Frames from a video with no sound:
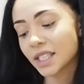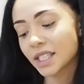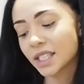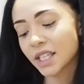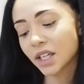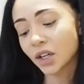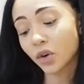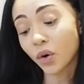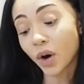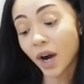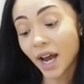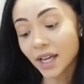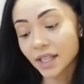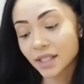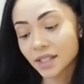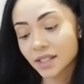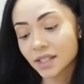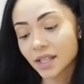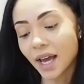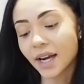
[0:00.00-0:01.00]
de
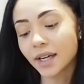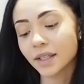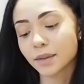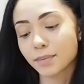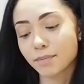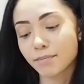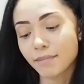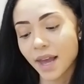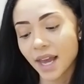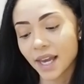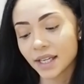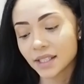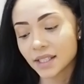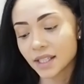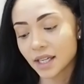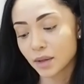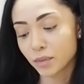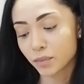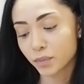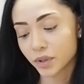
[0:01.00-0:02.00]
Grasse, and it's made
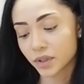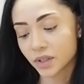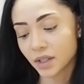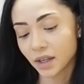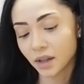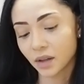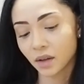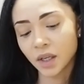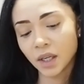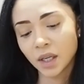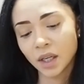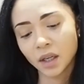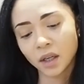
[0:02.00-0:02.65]
in Brazil.